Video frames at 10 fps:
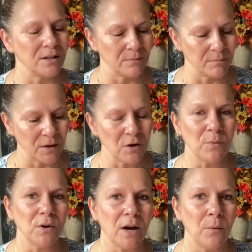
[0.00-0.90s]
The only
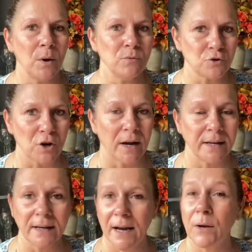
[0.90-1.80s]
one that I won't
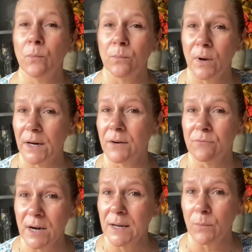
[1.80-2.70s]
try, and I
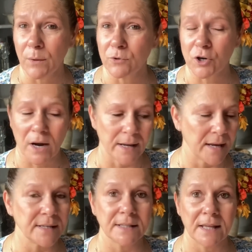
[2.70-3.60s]
really won't try,
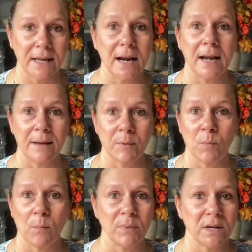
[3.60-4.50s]
is the lemon
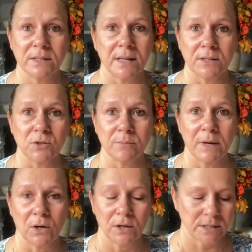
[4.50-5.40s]
one, because that doesn't
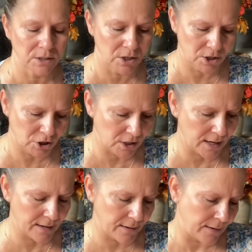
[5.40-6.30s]
belong in a Turkish Delight,